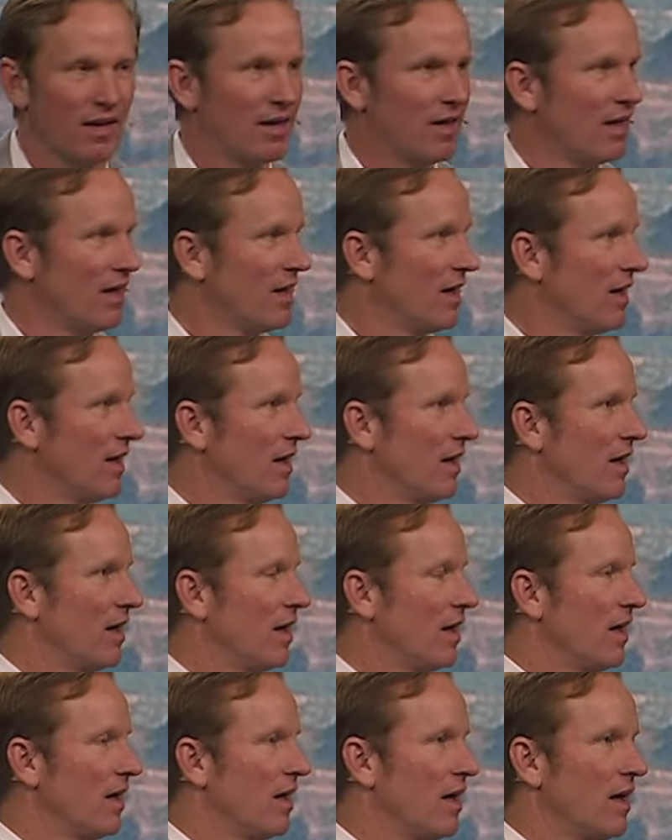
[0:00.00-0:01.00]

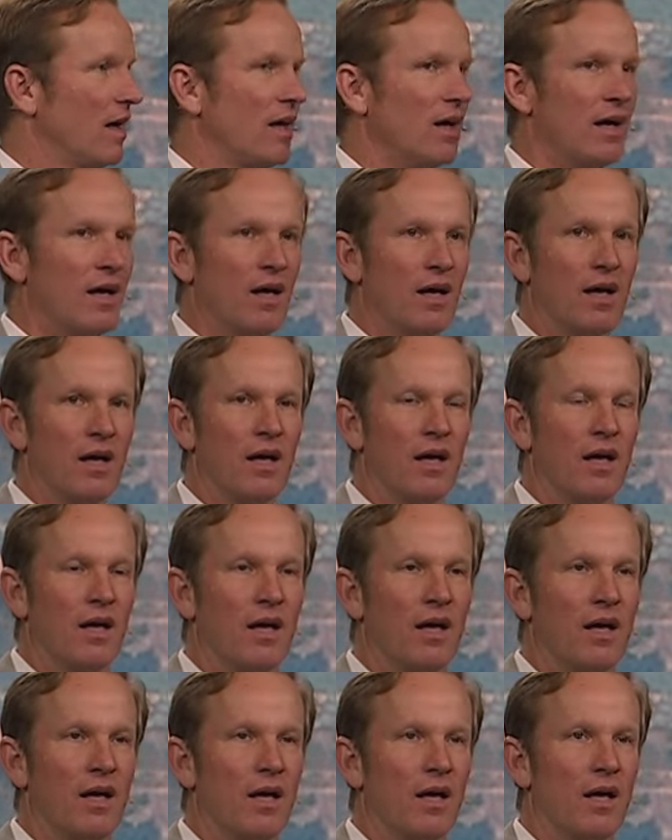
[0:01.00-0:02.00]

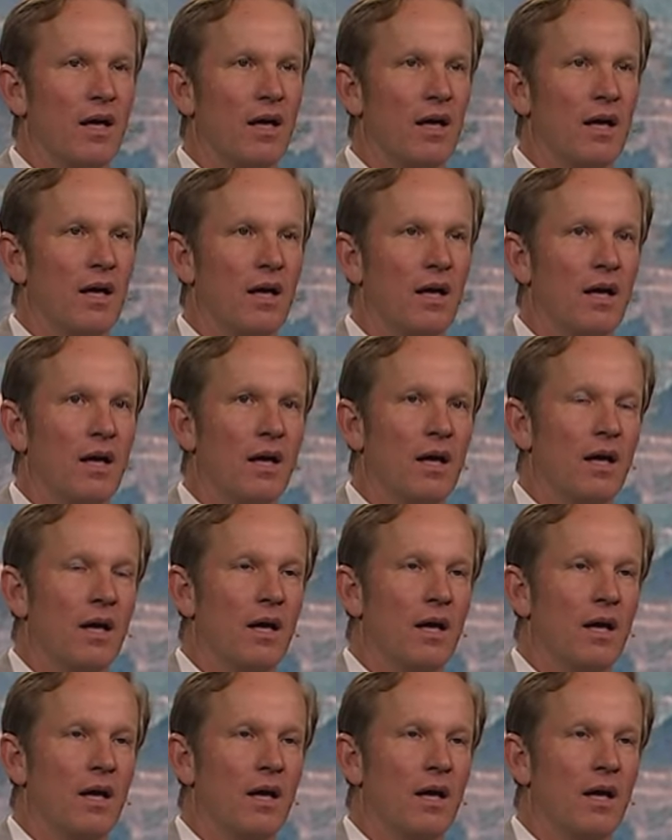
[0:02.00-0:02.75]
No one is speaking in this clip.